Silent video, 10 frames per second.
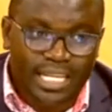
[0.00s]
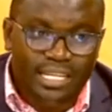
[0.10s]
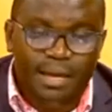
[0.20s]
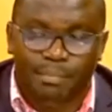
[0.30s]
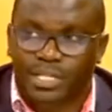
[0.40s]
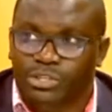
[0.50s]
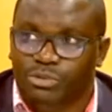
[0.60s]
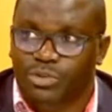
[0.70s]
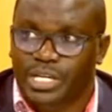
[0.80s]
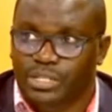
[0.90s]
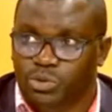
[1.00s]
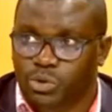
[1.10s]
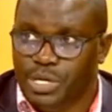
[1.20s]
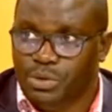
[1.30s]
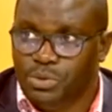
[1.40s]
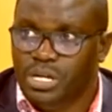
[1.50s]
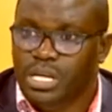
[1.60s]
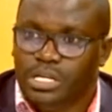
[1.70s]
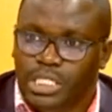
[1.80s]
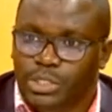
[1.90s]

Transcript: clear picture of what is going on mm-hmm.